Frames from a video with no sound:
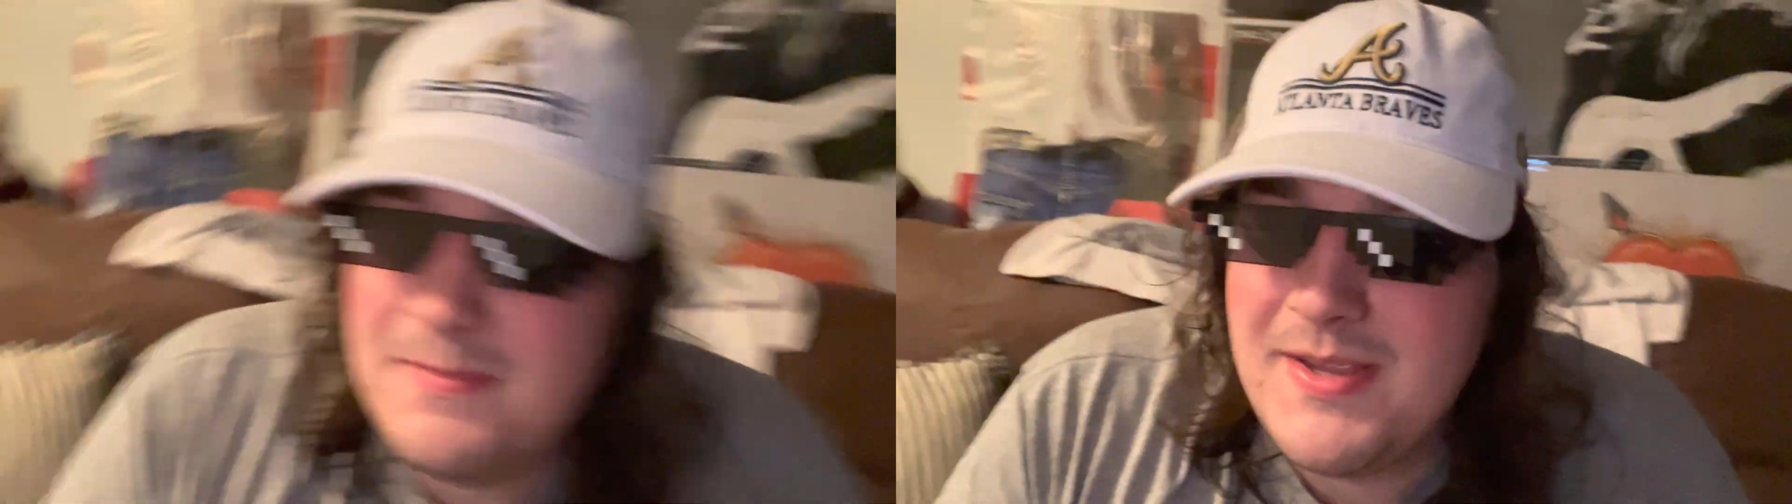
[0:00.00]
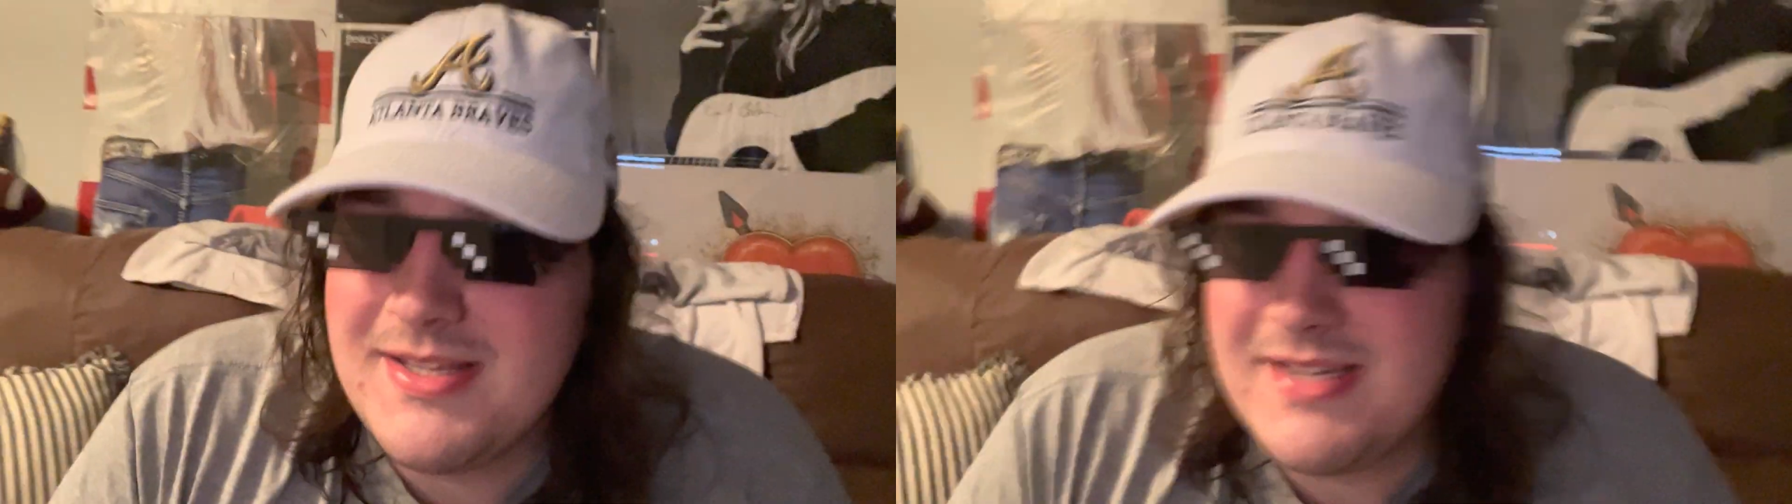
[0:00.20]

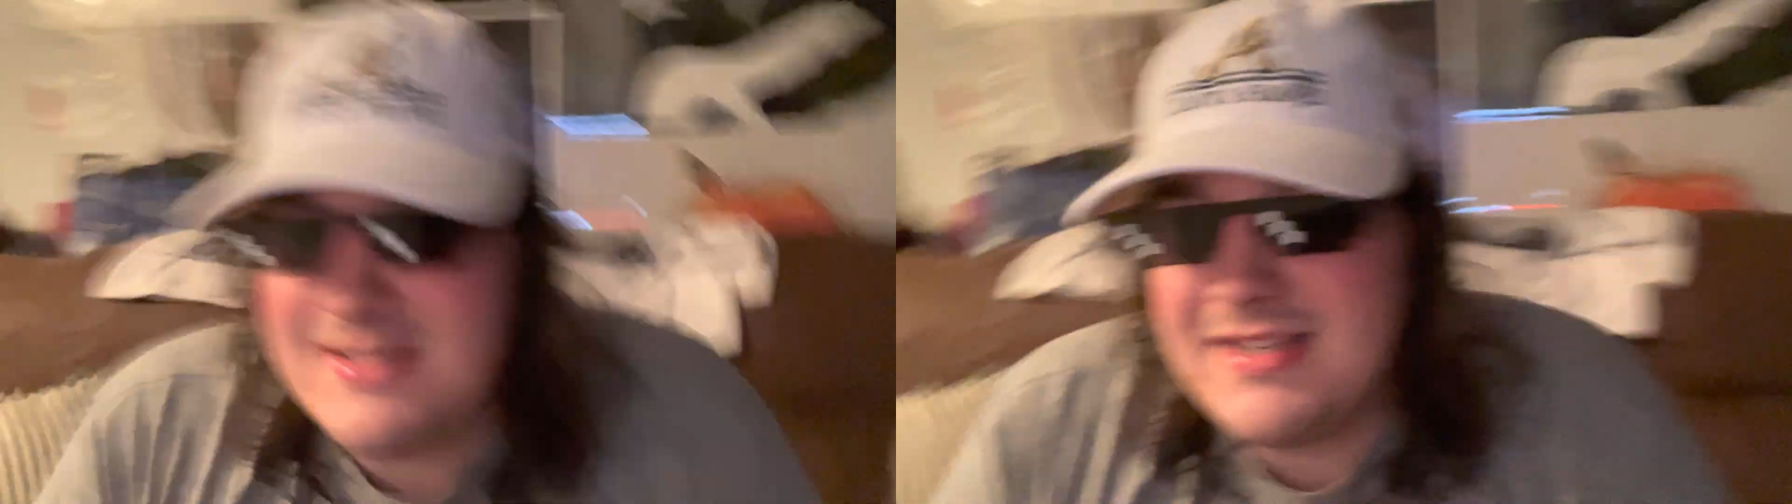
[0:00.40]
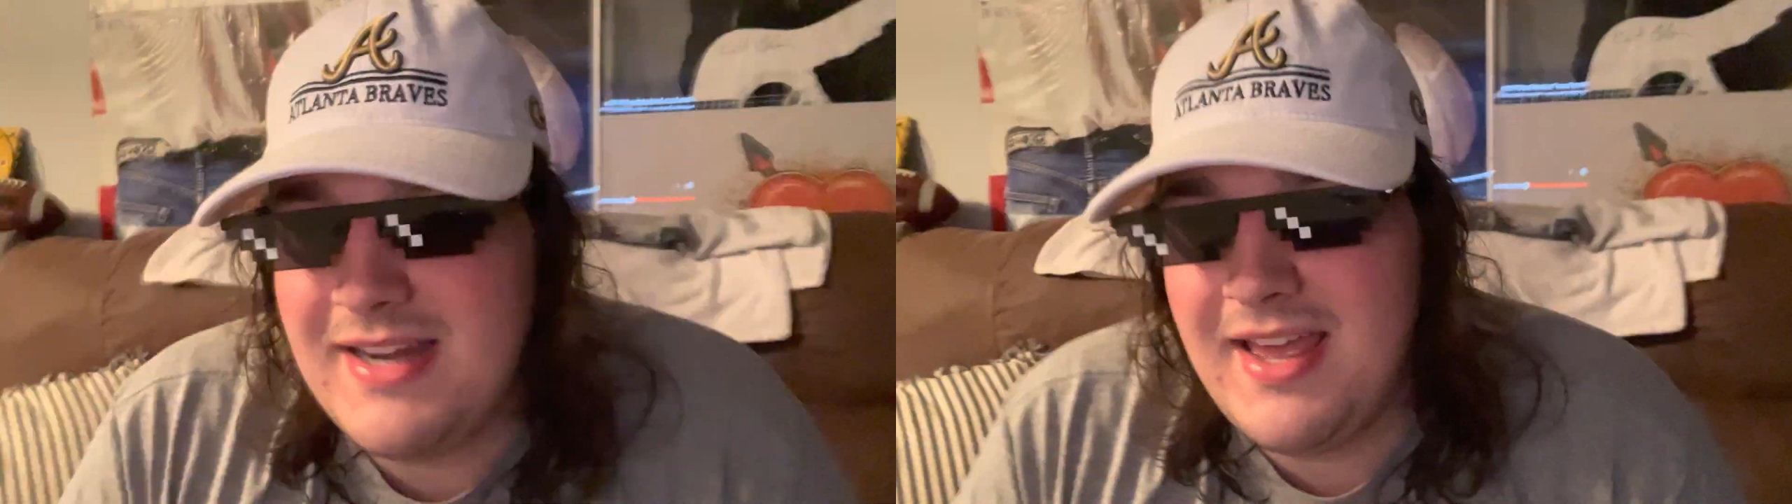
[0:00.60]
beat
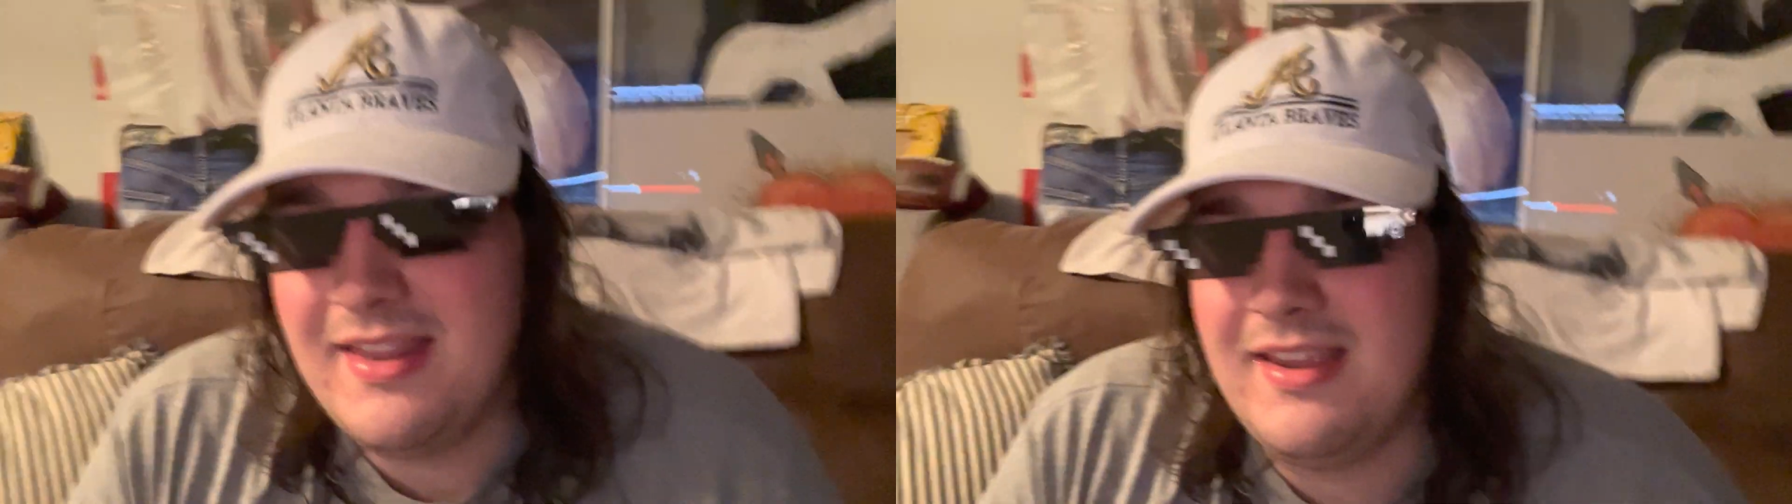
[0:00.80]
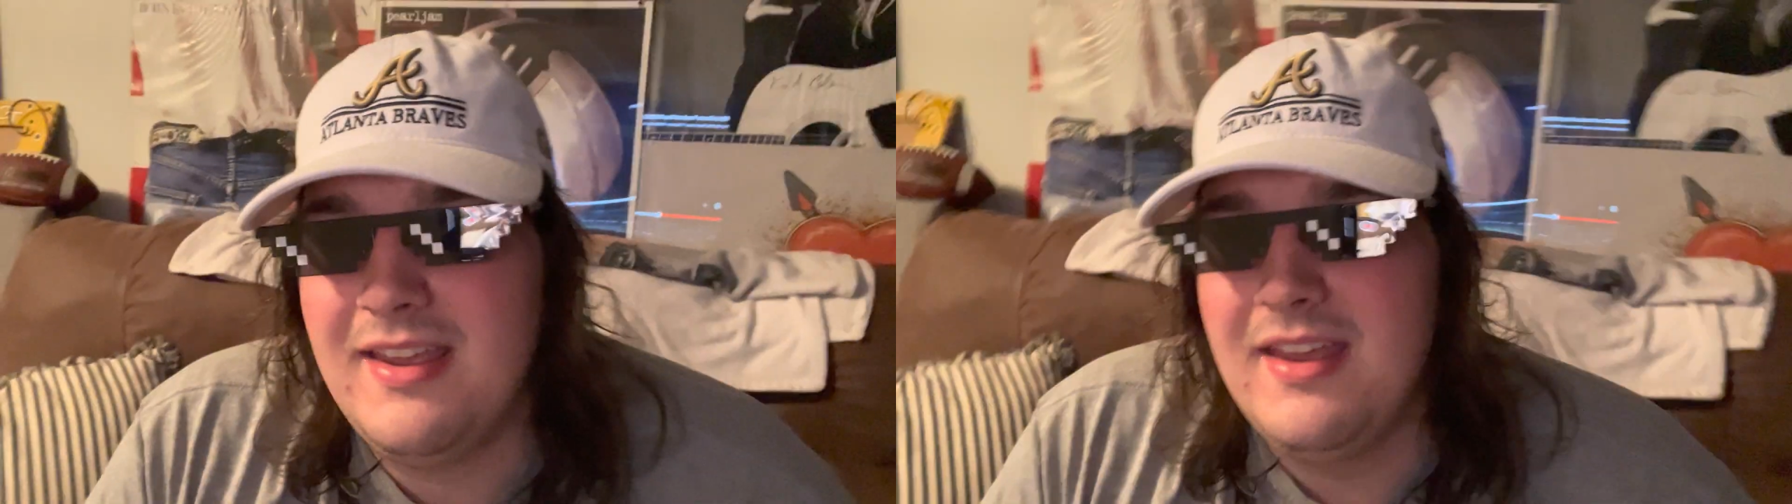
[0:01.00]

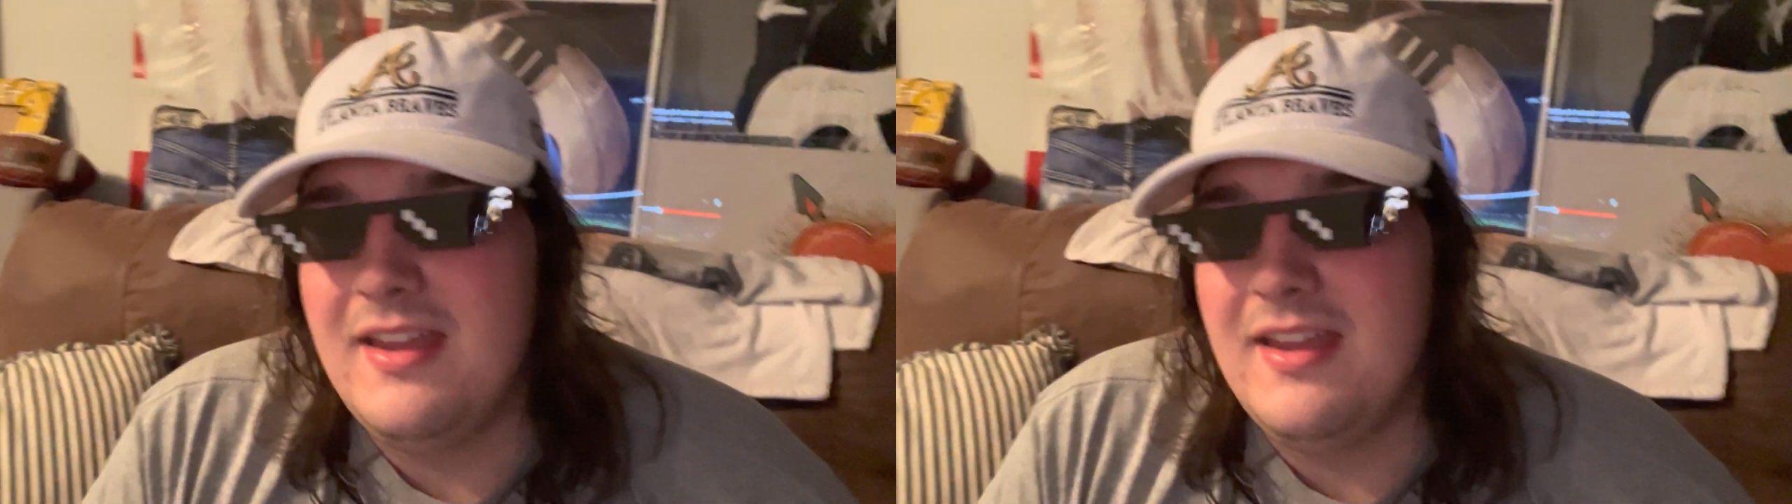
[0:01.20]
Cincinnati.